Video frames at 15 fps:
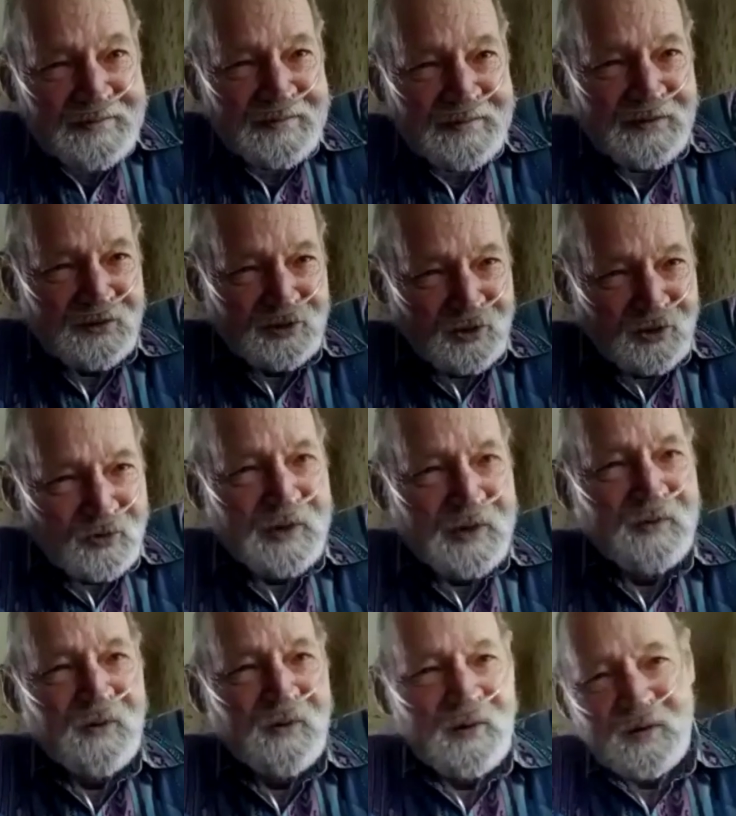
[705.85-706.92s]
And so he
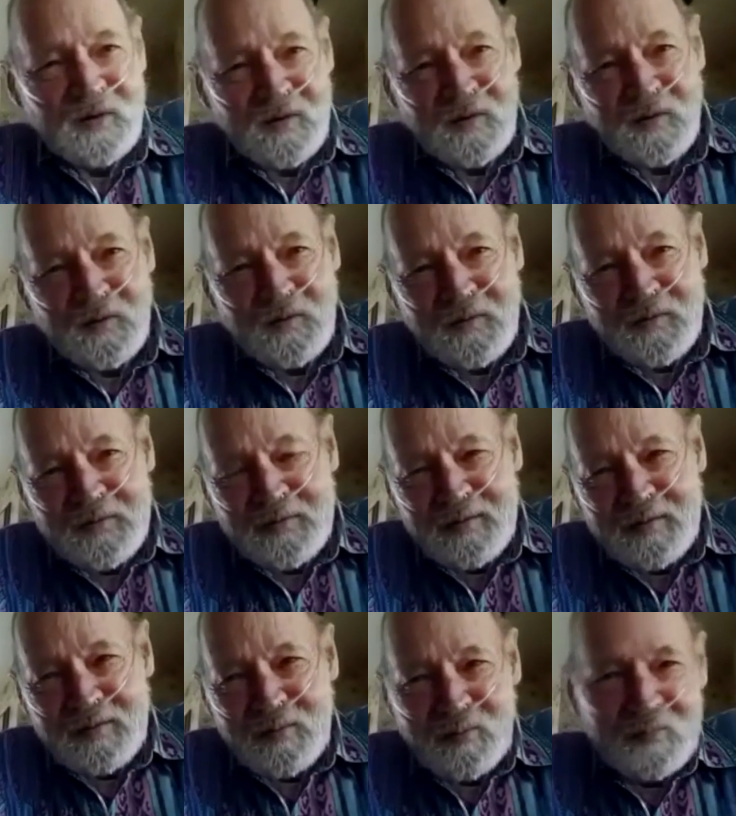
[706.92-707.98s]
was our
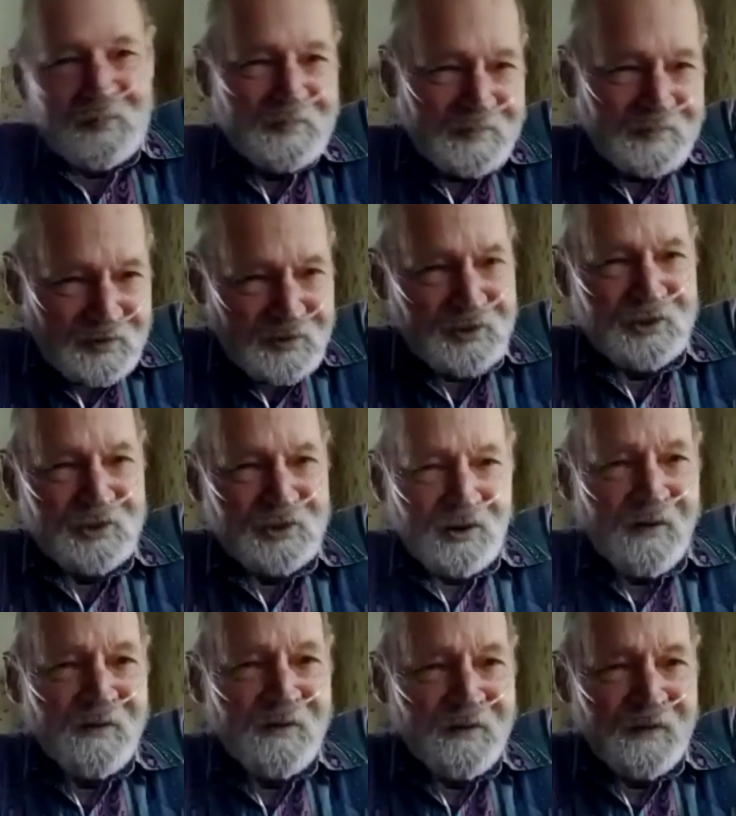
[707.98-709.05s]
sheriff